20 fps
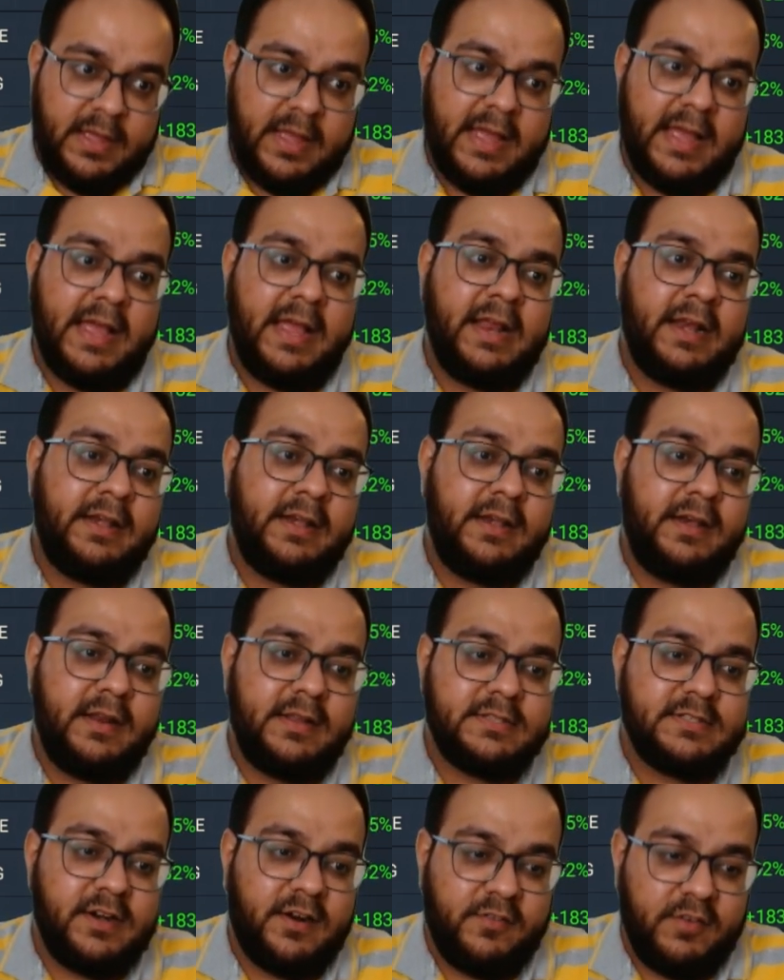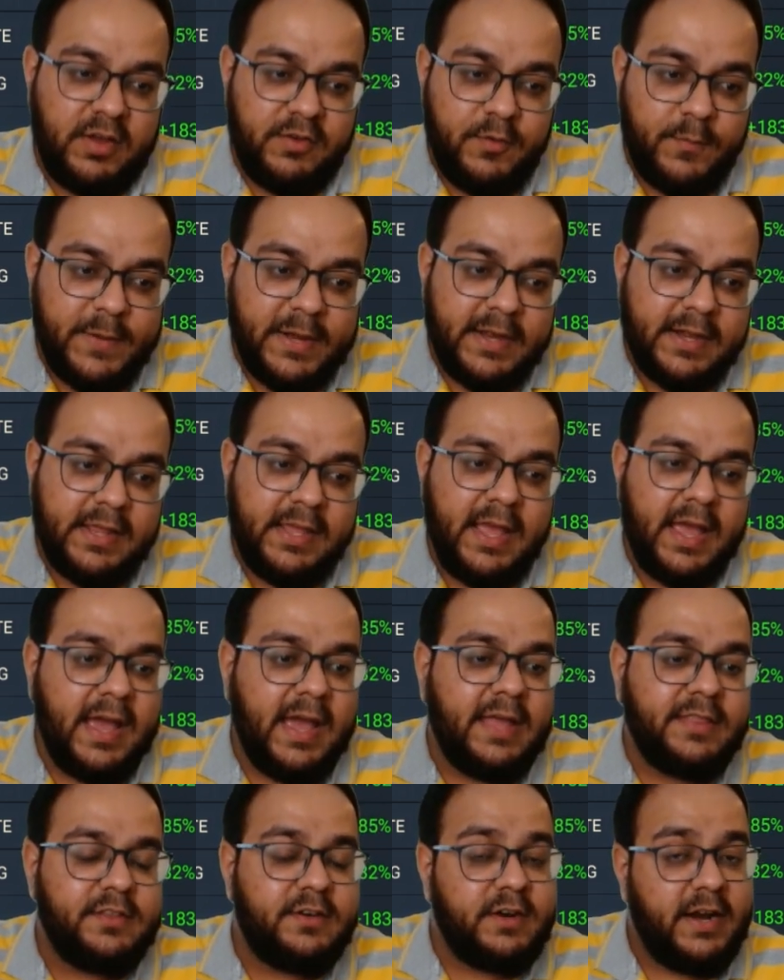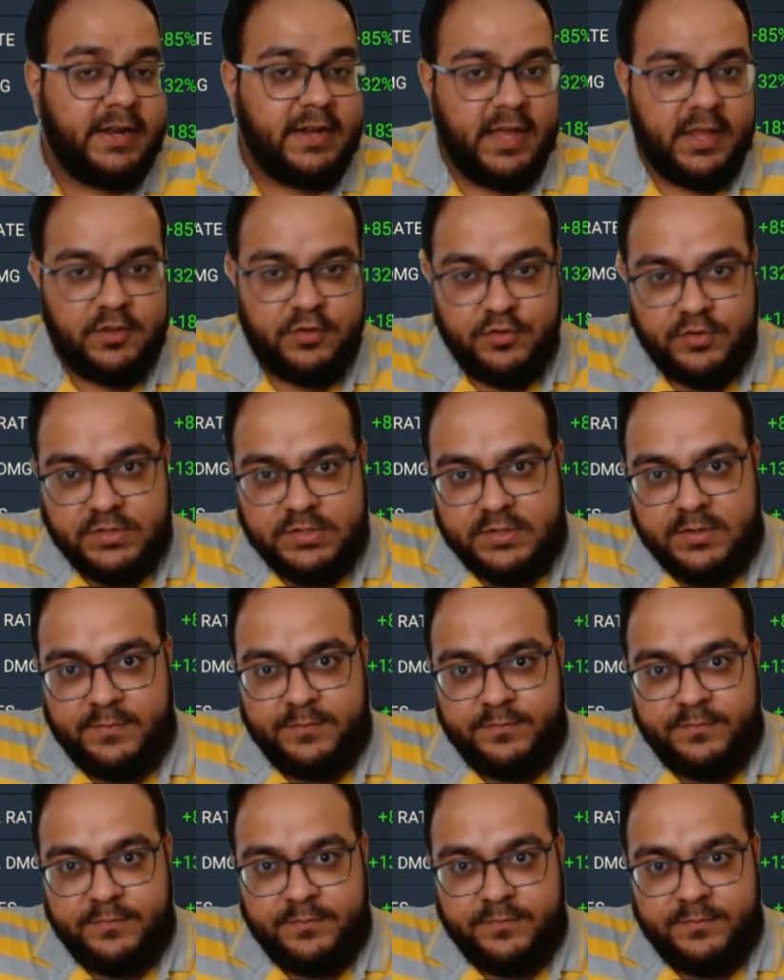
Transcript: and survivability and the right accuracy.